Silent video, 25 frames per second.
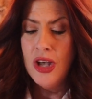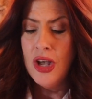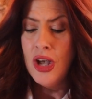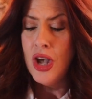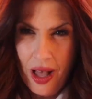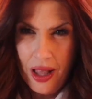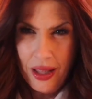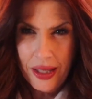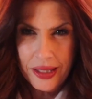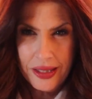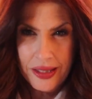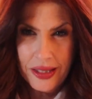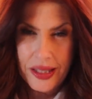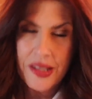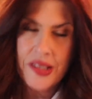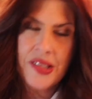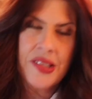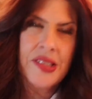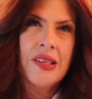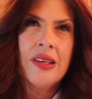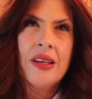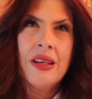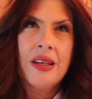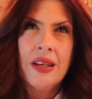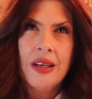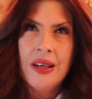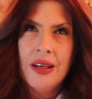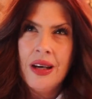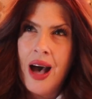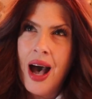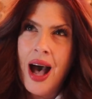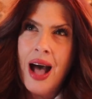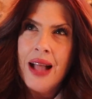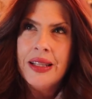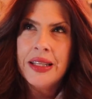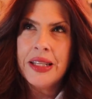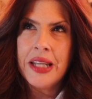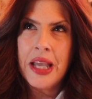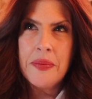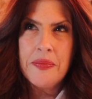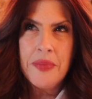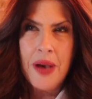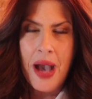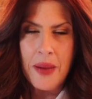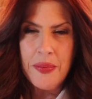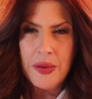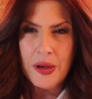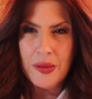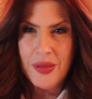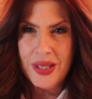Calling this Holiday
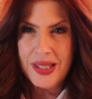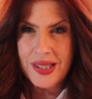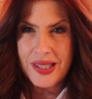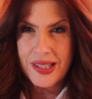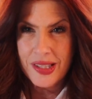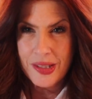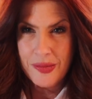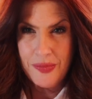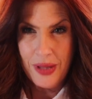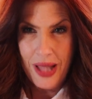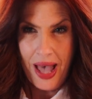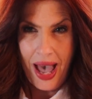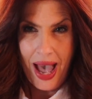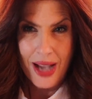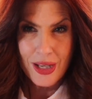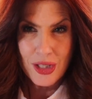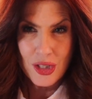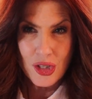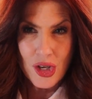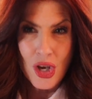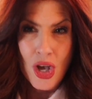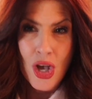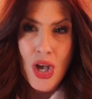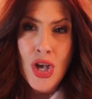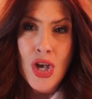Peppermint Splash.